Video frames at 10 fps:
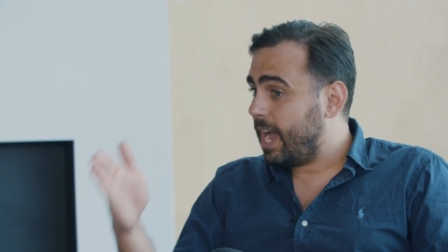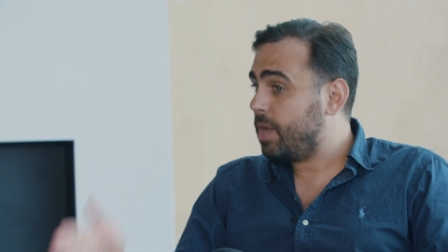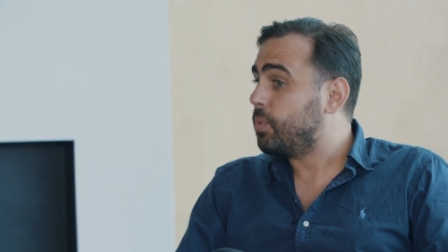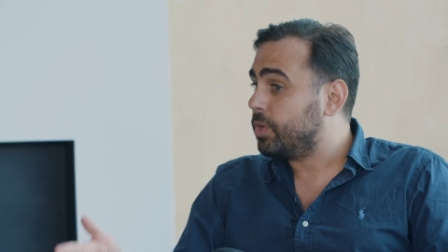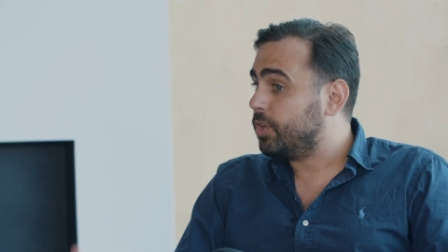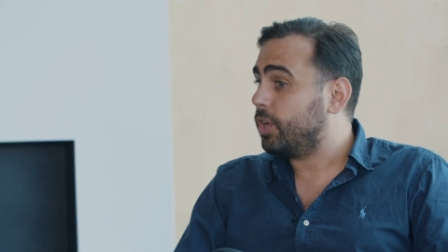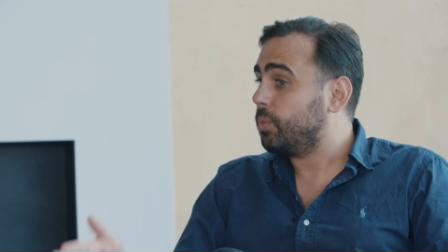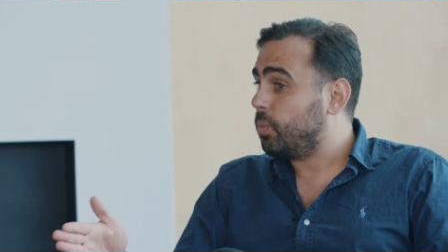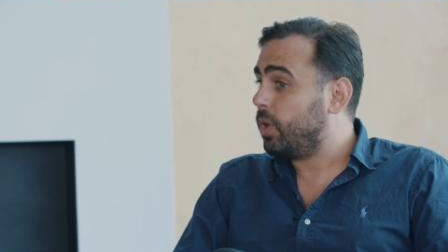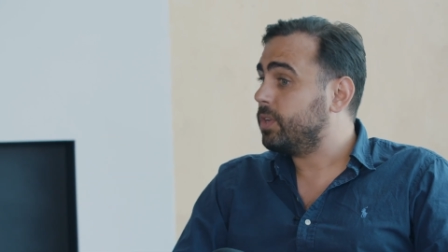I would not
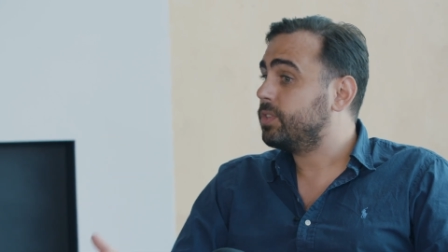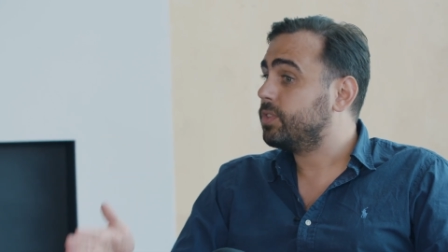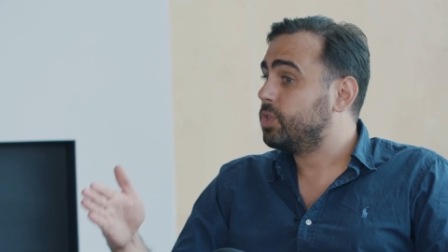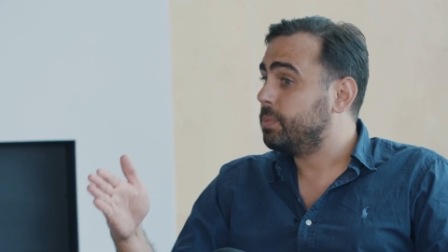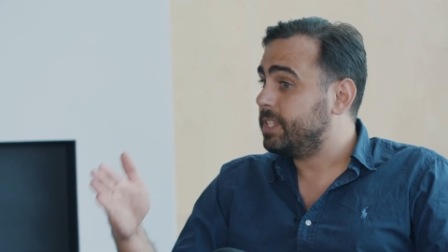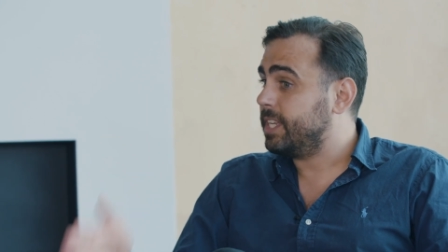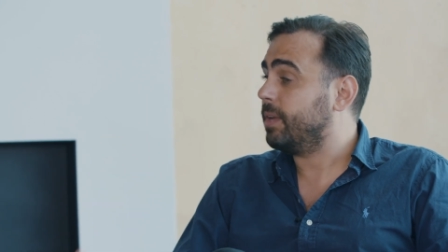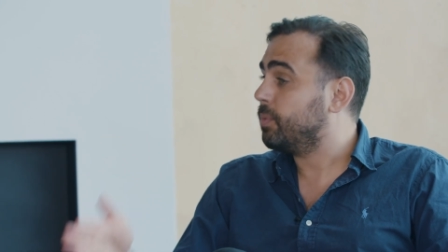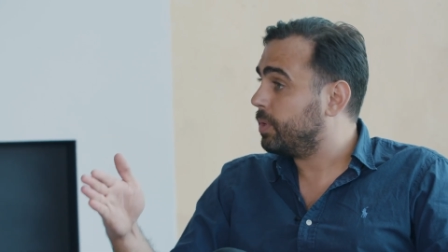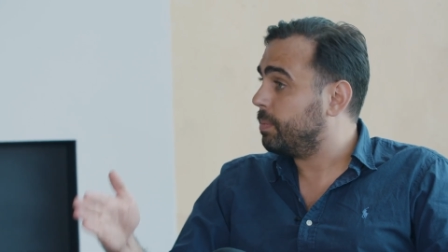want to be
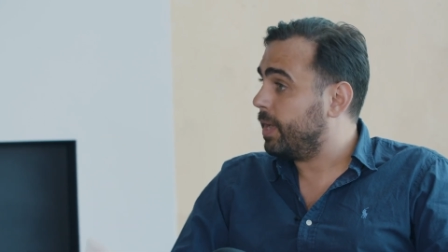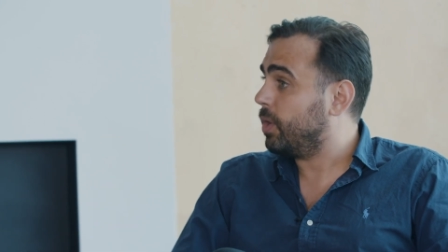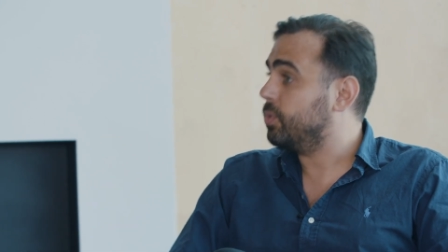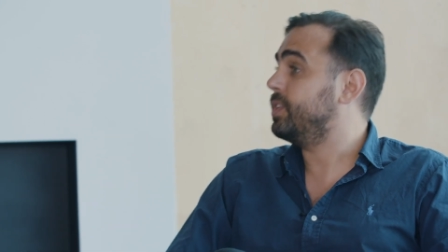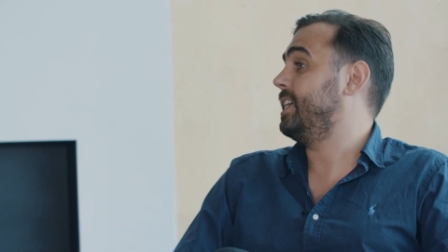done with my own